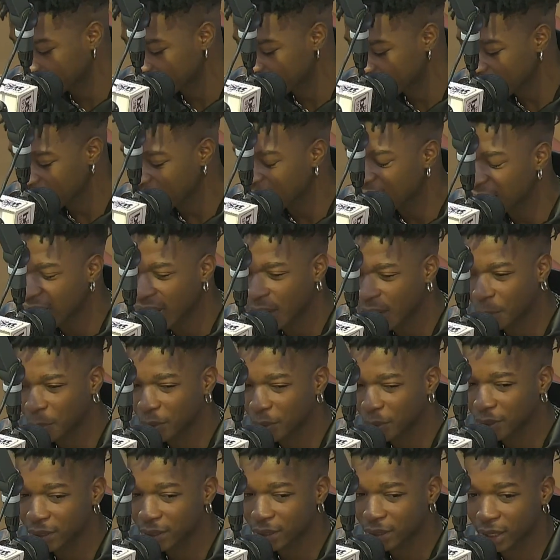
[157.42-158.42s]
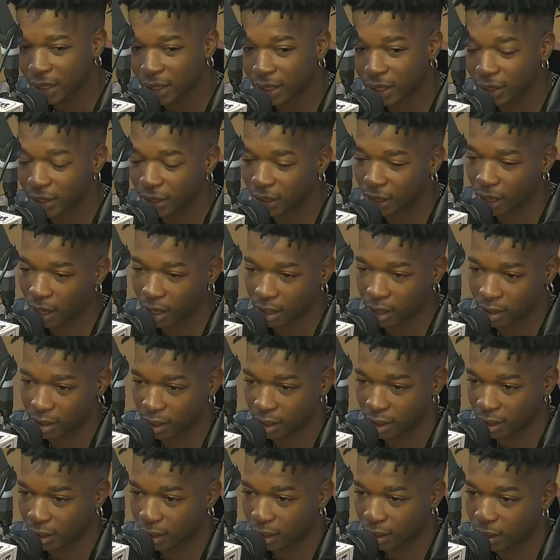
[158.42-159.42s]
It happened early last
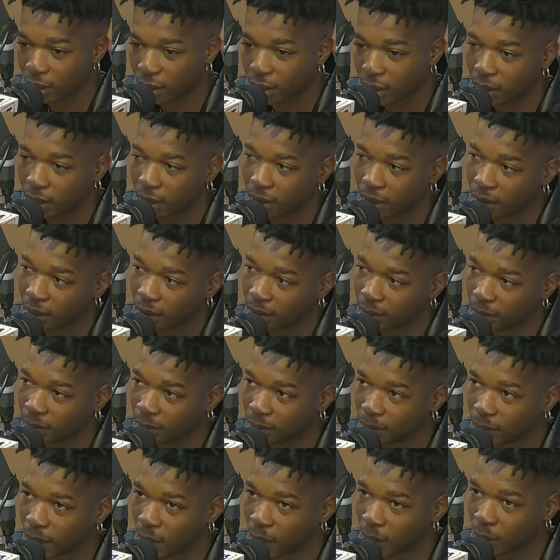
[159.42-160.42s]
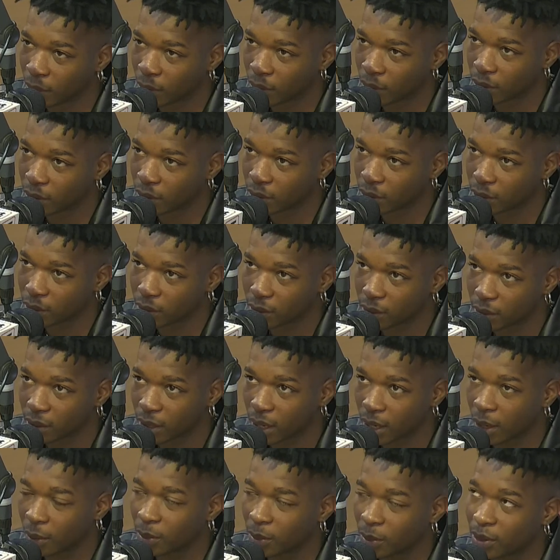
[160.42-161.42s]
year. I was
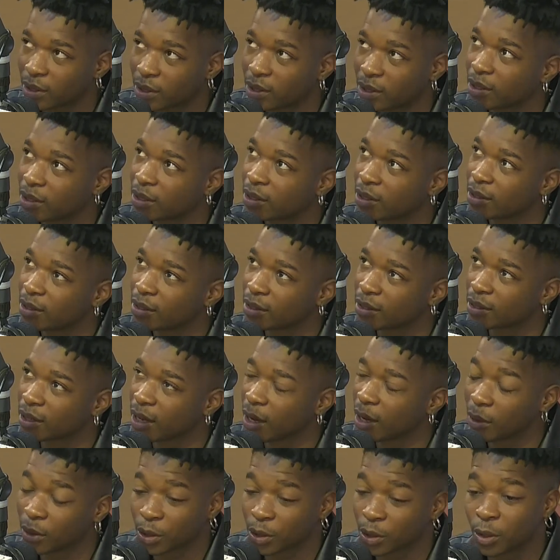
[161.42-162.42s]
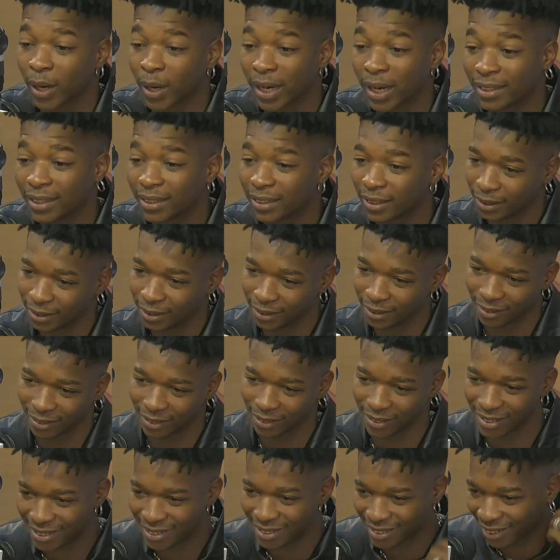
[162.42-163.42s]
grinding
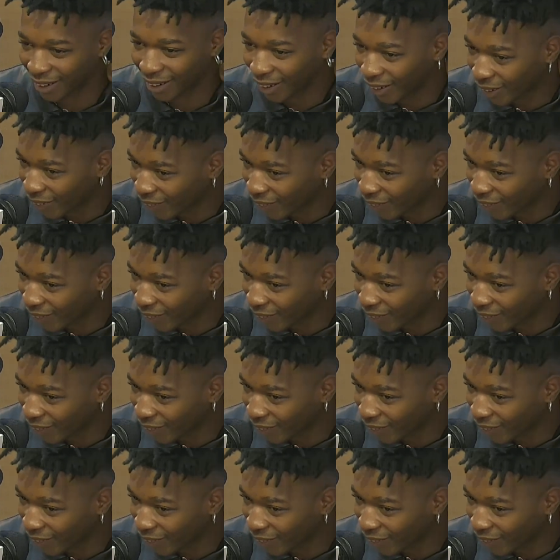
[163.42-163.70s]
on Instagram.